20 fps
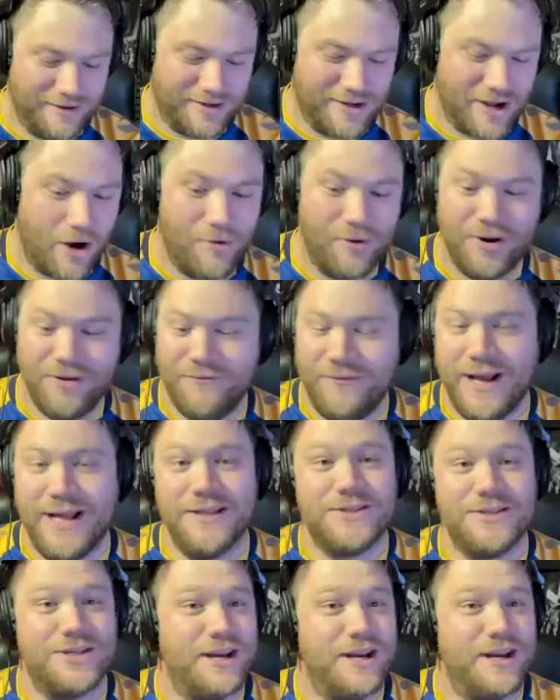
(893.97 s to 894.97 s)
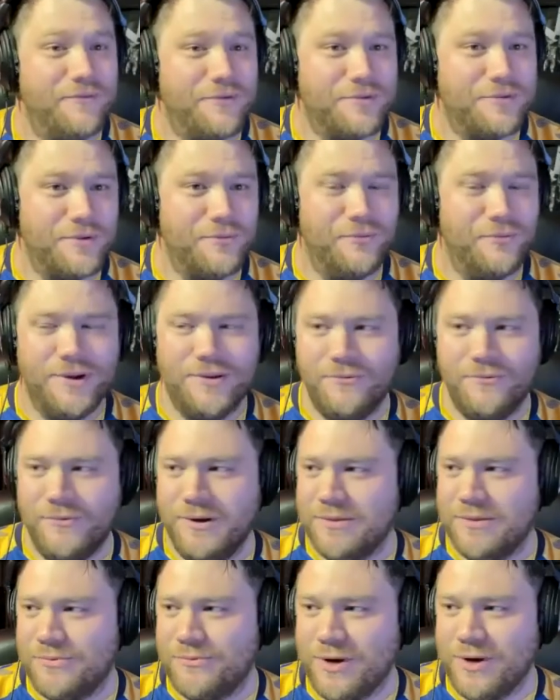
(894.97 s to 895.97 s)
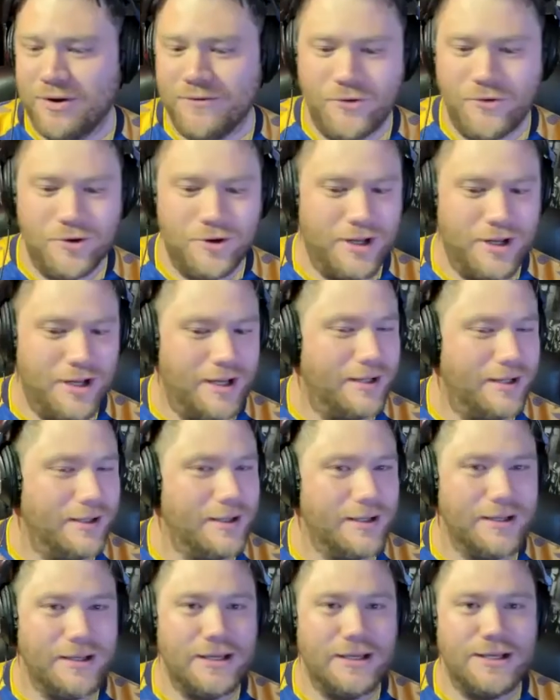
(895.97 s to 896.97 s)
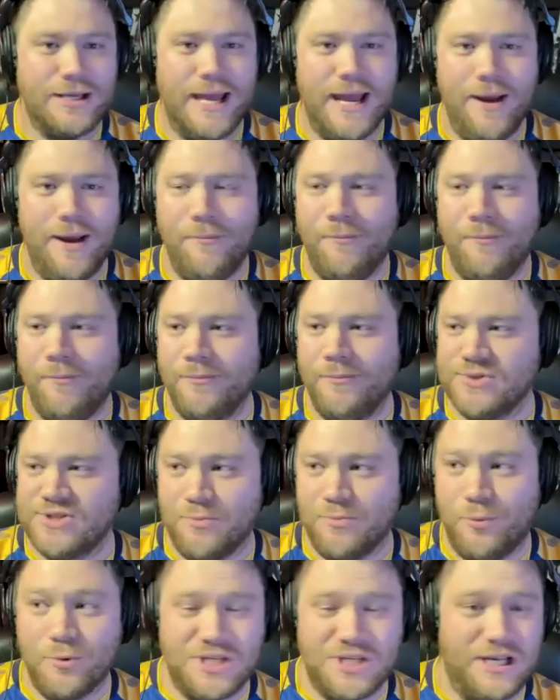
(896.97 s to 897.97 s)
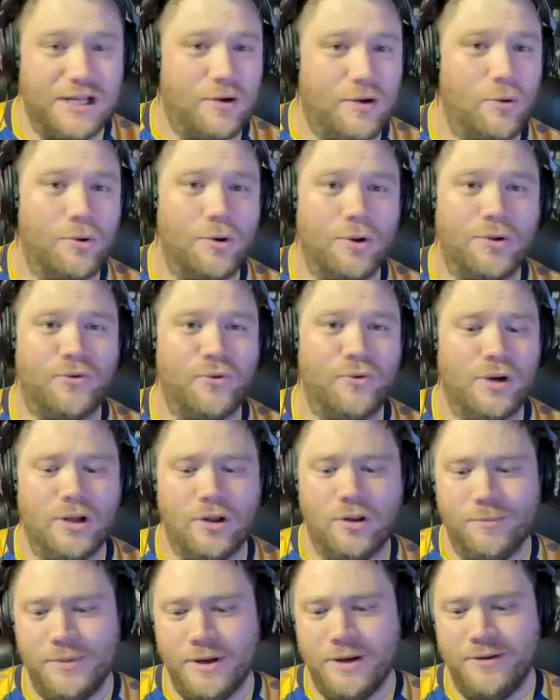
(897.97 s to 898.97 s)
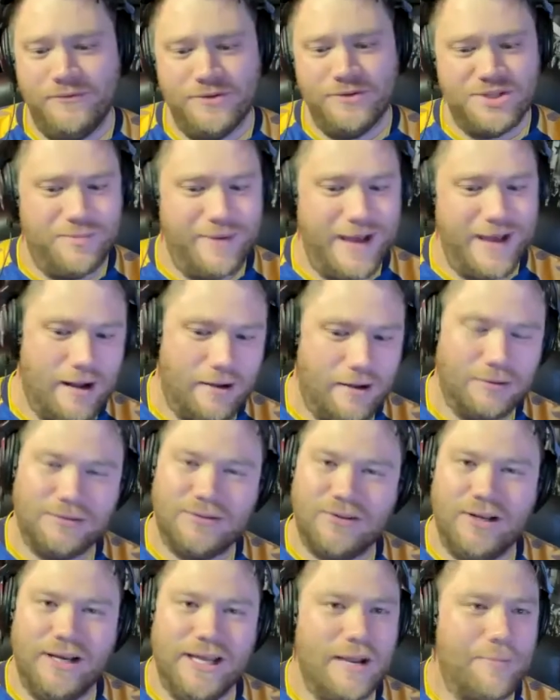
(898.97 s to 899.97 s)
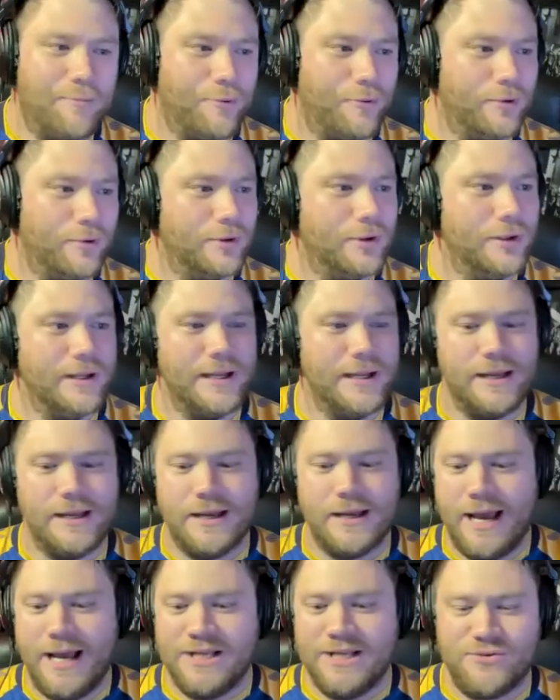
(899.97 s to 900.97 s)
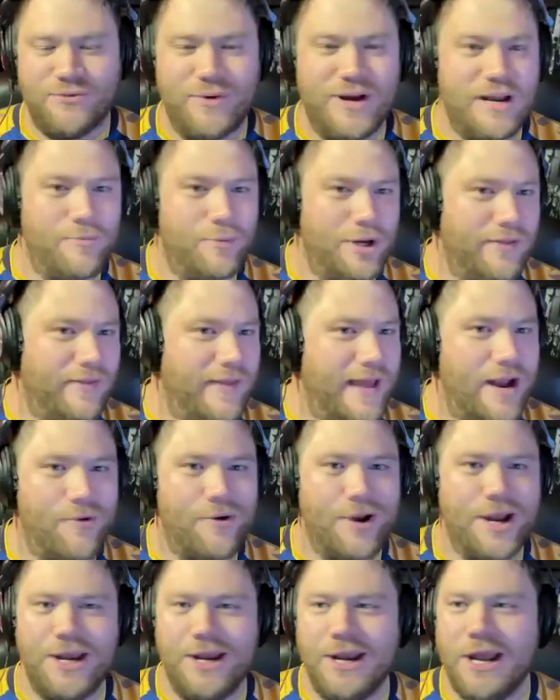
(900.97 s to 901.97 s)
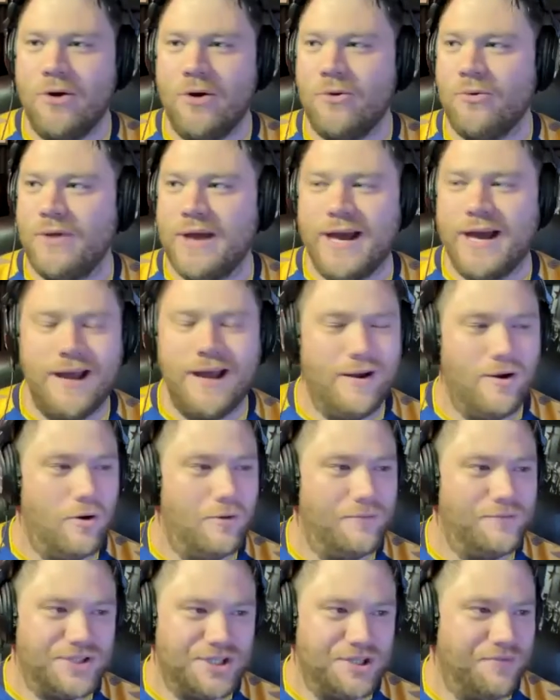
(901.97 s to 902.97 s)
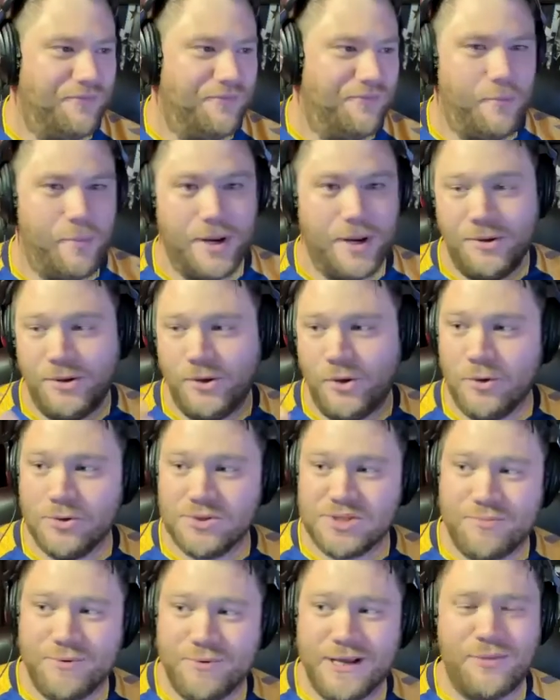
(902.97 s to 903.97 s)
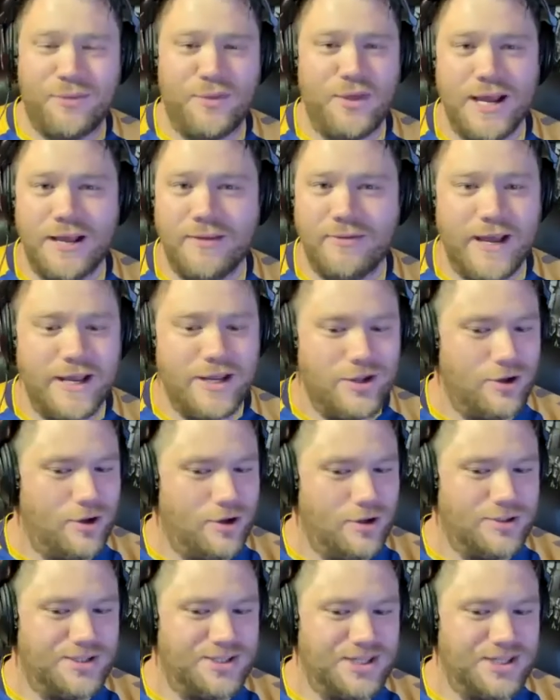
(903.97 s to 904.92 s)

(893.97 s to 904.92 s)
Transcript: Current events and everything with Ring of Honor supposedly going on to a little bit of a sabbatical till April. Is there anybody there right now that, obviously the Forbidden Door is a big thing, that you could